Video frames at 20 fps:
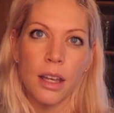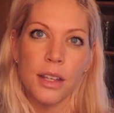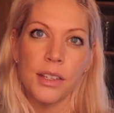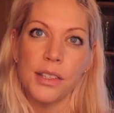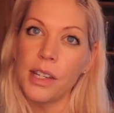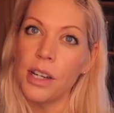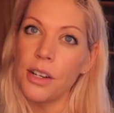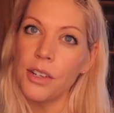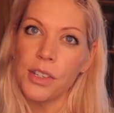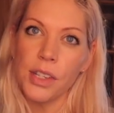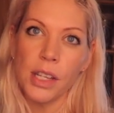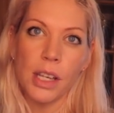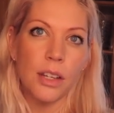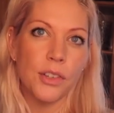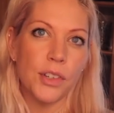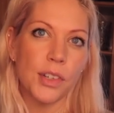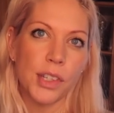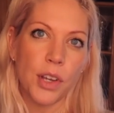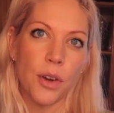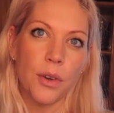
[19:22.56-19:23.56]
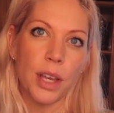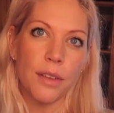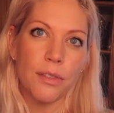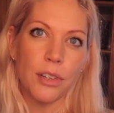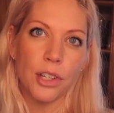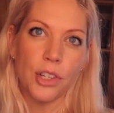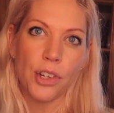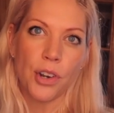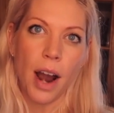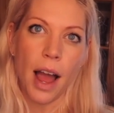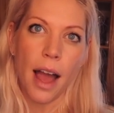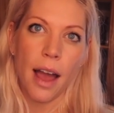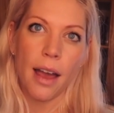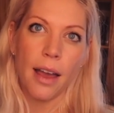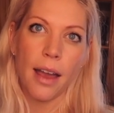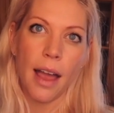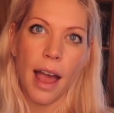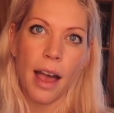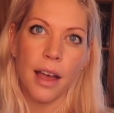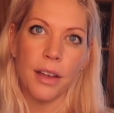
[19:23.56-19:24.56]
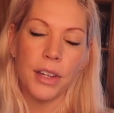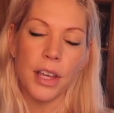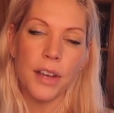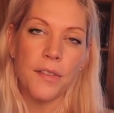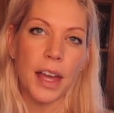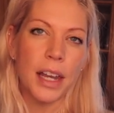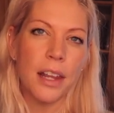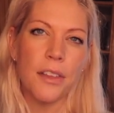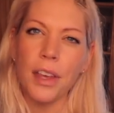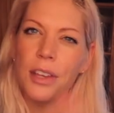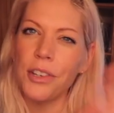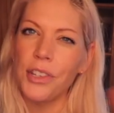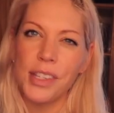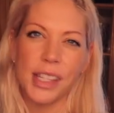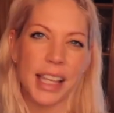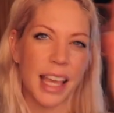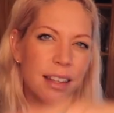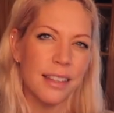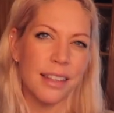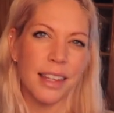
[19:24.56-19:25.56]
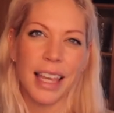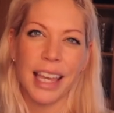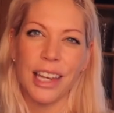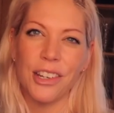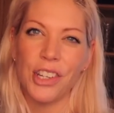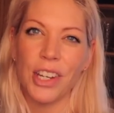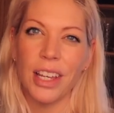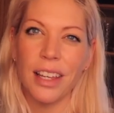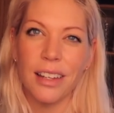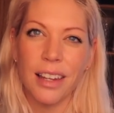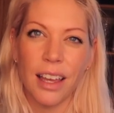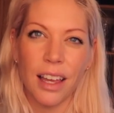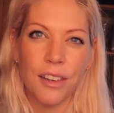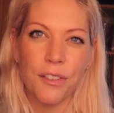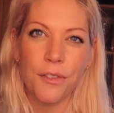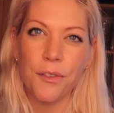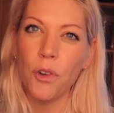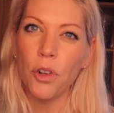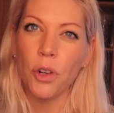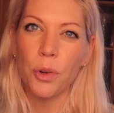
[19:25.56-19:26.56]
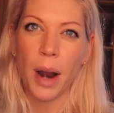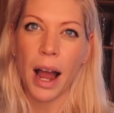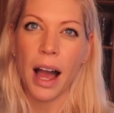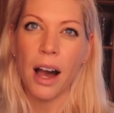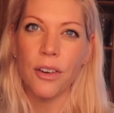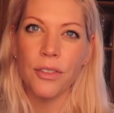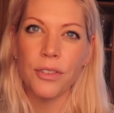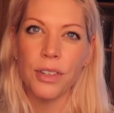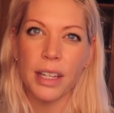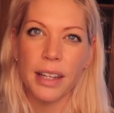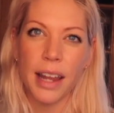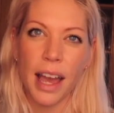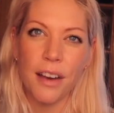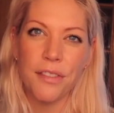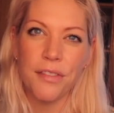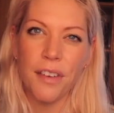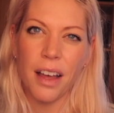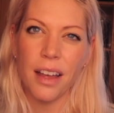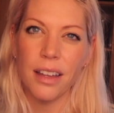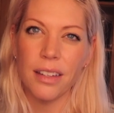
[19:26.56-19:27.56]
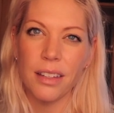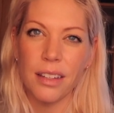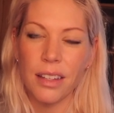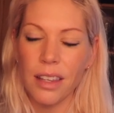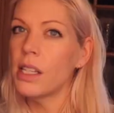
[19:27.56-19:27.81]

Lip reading: seriously, just go give it a try, and if anything, just get in the kitchen and fool around and have fun.